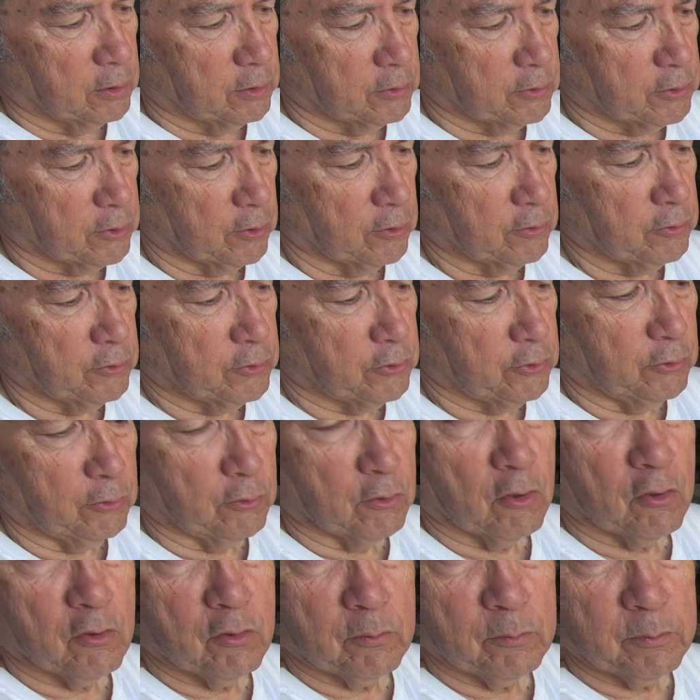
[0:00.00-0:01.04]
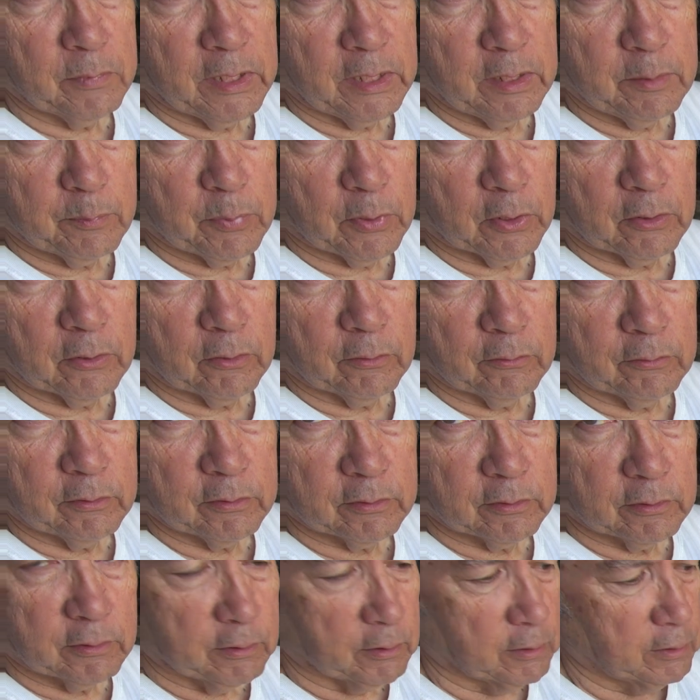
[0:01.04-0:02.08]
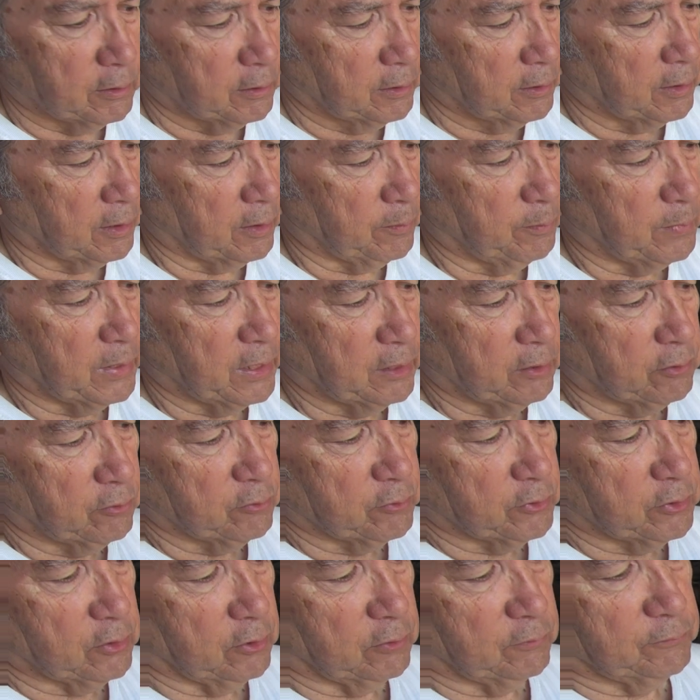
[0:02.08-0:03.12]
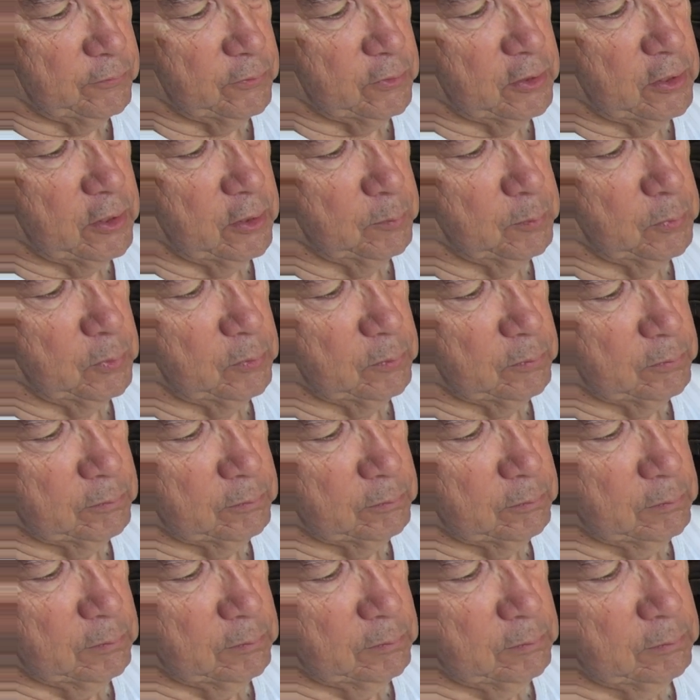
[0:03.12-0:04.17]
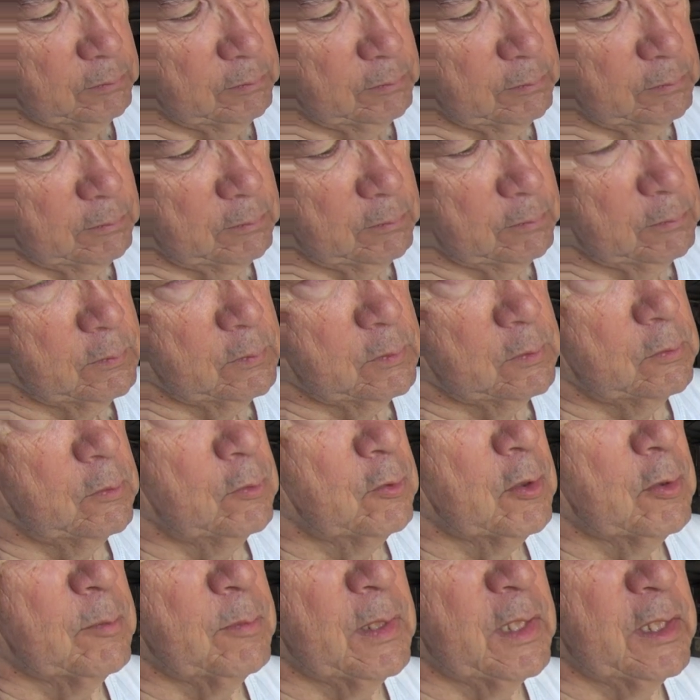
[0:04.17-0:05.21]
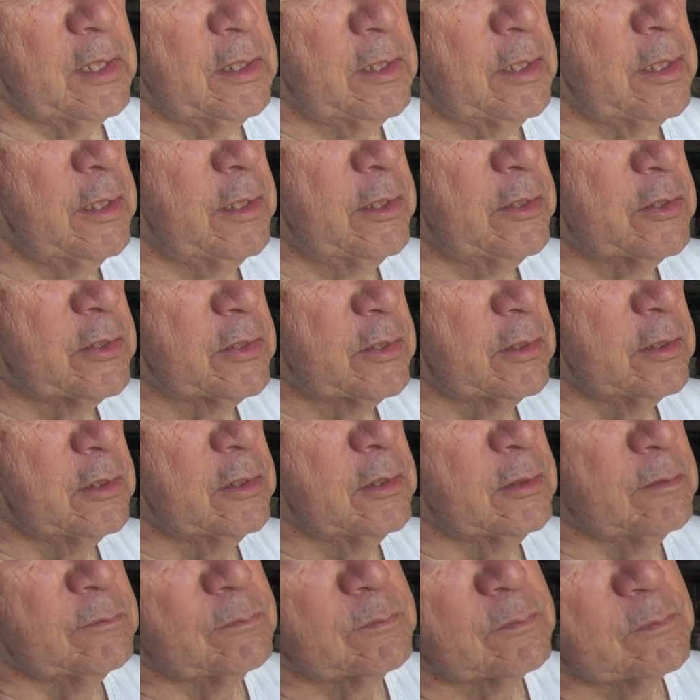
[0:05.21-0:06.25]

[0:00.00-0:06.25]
turn to Home Depot and make yourself a couple. Or in my case, um,